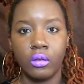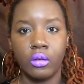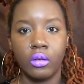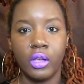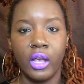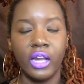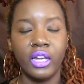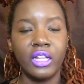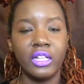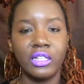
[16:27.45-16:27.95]

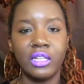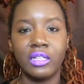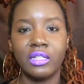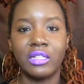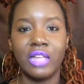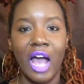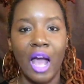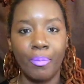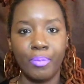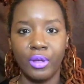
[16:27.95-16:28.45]
Y'all need to
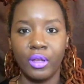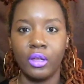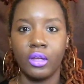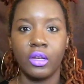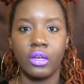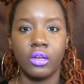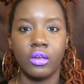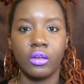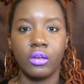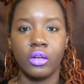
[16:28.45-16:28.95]
stop it.
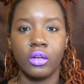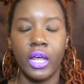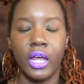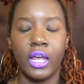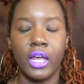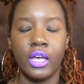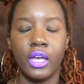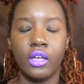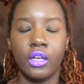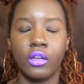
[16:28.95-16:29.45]

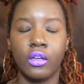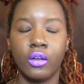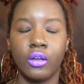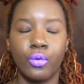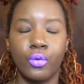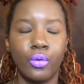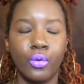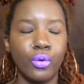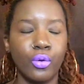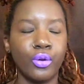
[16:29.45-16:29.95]
Like,
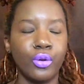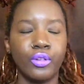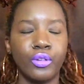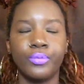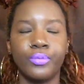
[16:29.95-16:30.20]
whew.